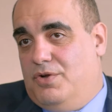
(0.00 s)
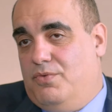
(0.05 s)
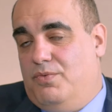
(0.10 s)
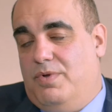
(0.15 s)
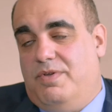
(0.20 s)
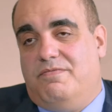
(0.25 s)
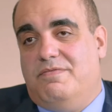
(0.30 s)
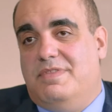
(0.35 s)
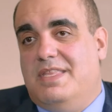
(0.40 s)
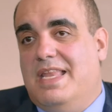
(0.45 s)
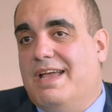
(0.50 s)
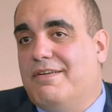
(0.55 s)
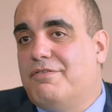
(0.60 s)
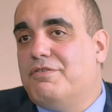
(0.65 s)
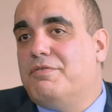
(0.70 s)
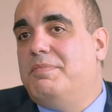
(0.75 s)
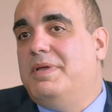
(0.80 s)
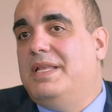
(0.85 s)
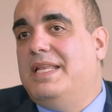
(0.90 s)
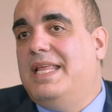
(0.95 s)
We've
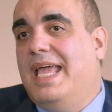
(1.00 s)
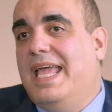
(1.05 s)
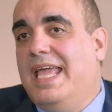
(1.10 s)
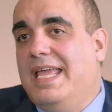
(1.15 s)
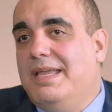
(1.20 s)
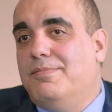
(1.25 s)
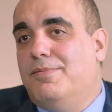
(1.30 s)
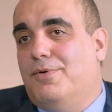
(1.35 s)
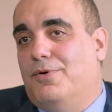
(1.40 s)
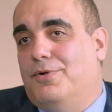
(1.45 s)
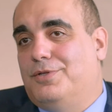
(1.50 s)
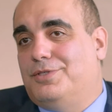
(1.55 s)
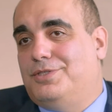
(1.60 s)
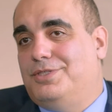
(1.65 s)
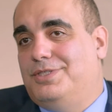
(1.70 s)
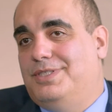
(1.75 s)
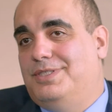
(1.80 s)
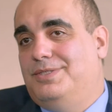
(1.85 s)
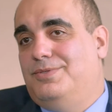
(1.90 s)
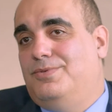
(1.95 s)
never been able
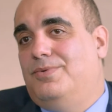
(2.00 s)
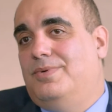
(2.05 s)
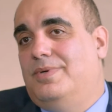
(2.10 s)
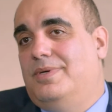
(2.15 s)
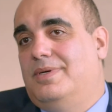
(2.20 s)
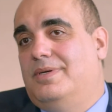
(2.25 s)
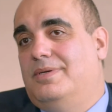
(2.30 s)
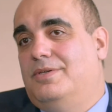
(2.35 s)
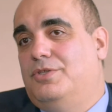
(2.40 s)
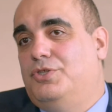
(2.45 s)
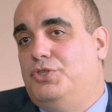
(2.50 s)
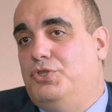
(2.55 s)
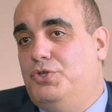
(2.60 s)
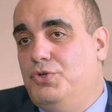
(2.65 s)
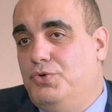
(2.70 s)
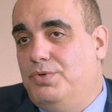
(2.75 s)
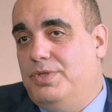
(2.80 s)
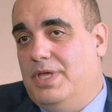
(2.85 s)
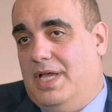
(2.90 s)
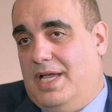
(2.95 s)
to
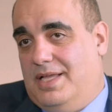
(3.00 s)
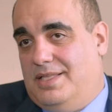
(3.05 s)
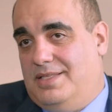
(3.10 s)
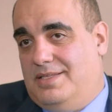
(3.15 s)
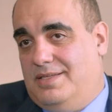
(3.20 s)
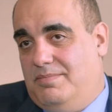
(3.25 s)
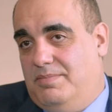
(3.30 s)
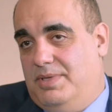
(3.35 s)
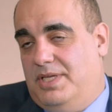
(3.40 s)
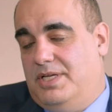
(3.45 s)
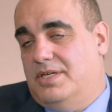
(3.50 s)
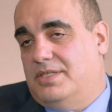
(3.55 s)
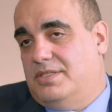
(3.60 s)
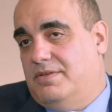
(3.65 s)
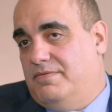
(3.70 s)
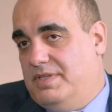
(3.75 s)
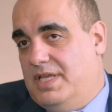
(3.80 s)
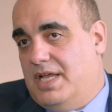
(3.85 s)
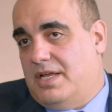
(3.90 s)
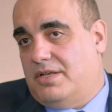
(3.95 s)
do that because
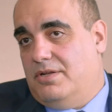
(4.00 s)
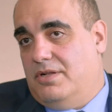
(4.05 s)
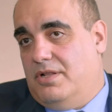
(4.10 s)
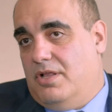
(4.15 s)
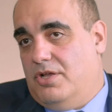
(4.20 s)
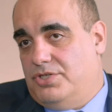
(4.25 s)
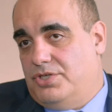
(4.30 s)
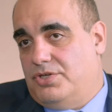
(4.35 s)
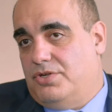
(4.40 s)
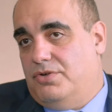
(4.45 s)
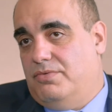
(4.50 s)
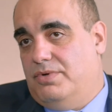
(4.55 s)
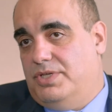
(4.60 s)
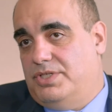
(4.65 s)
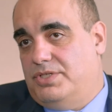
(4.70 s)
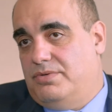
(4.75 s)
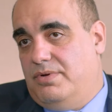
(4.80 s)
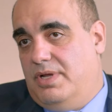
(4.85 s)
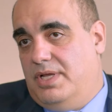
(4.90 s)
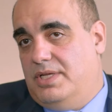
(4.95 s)
of technological
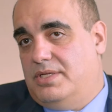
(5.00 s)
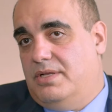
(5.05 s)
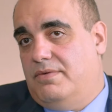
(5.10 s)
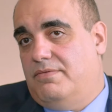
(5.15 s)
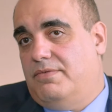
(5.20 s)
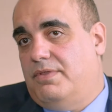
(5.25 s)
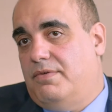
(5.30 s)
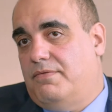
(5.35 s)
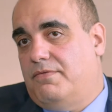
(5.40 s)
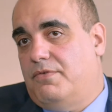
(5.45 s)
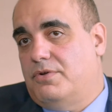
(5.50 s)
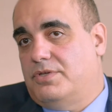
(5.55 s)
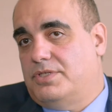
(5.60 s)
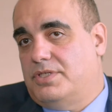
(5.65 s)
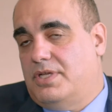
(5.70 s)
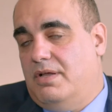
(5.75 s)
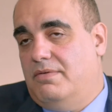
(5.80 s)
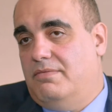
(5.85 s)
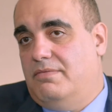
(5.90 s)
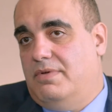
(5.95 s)
restraints, and for the first
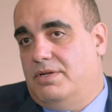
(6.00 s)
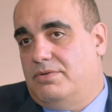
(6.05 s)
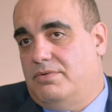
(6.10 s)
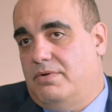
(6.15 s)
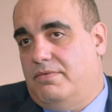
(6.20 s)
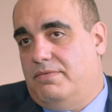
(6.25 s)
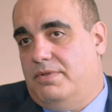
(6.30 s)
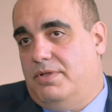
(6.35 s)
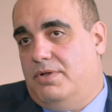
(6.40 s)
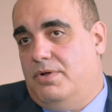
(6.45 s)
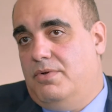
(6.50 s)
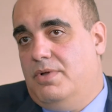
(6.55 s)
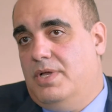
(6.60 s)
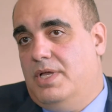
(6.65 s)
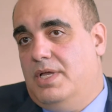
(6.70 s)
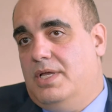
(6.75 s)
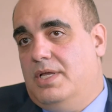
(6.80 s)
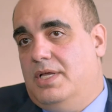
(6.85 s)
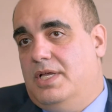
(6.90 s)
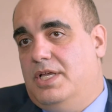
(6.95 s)
time, VentriFlo
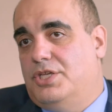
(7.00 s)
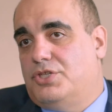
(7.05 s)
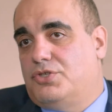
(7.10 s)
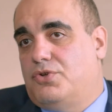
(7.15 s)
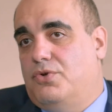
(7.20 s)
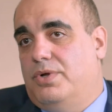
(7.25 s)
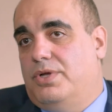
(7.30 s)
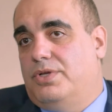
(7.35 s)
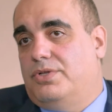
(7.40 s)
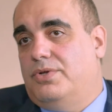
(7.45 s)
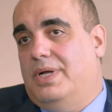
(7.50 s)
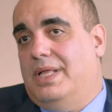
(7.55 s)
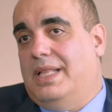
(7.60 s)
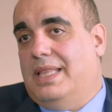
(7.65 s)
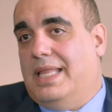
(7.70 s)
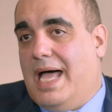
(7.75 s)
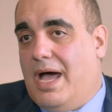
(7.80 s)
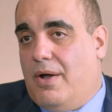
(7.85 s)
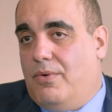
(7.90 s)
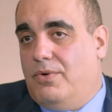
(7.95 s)
is going to
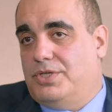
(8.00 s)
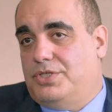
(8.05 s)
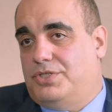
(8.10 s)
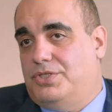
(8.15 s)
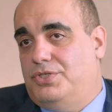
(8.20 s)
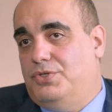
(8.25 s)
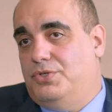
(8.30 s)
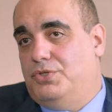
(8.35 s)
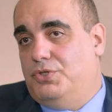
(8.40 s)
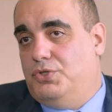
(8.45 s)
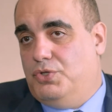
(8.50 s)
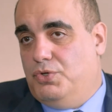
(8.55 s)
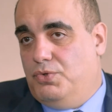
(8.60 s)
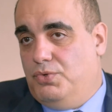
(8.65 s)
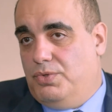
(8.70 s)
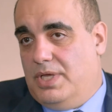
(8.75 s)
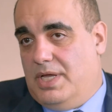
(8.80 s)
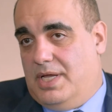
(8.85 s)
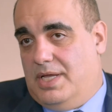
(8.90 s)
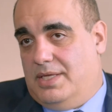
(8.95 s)
allow us to
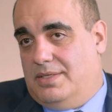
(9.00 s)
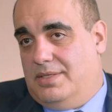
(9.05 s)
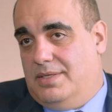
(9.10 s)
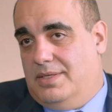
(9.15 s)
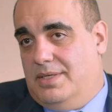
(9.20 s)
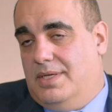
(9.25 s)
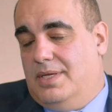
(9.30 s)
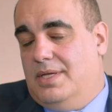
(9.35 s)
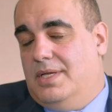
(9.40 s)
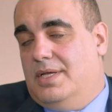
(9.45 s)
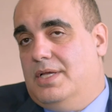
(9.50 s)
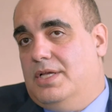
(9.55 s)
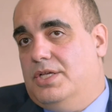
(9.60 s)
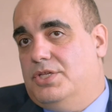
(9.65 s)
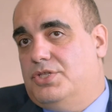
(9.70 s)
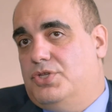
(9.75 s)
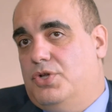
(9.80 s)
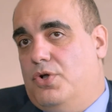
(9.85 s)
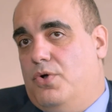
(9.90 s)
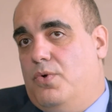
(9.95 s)
do that.
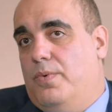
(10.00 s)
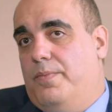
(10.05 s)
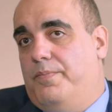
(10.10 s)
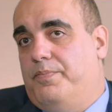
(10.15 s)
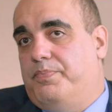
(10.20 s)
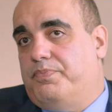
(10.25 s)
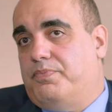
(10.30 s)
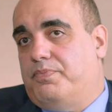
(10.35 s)
So